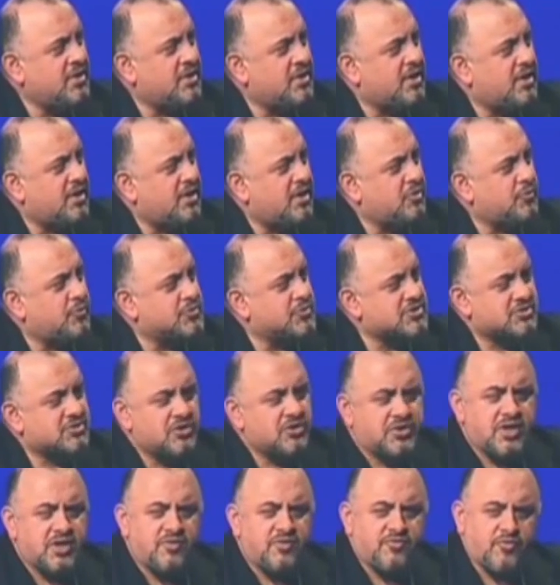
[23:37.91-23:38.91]
was
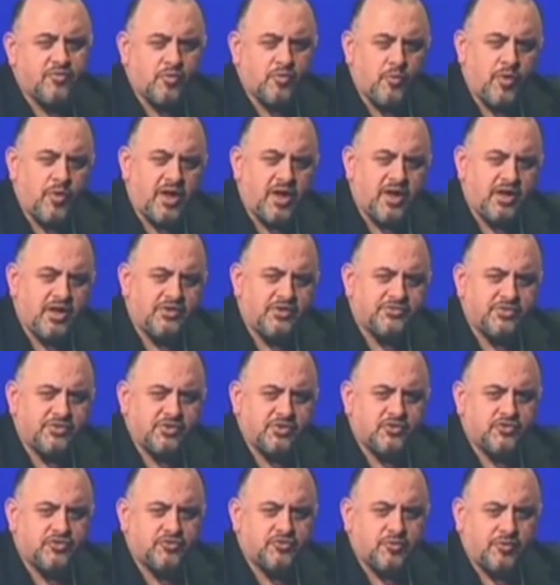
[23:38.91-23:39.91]
looking for ways to
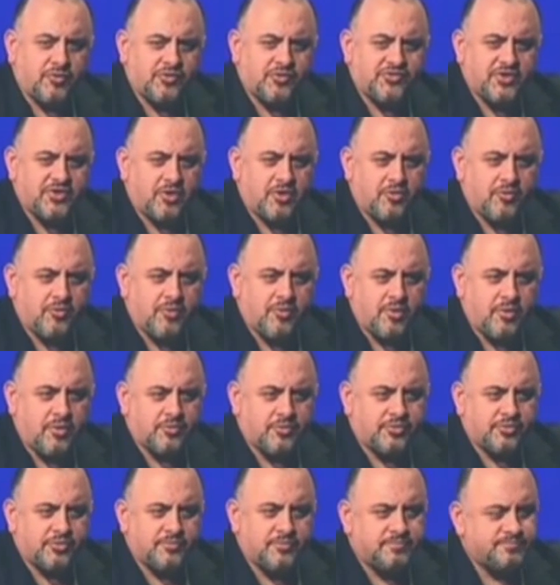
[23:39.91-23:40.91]
control cell
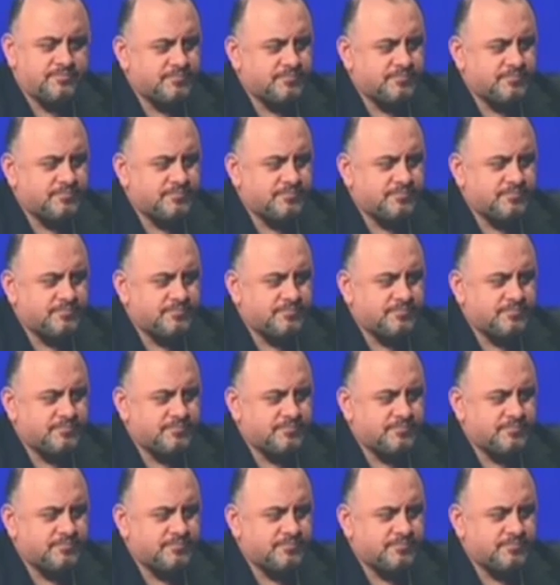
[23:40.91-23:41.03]
growth.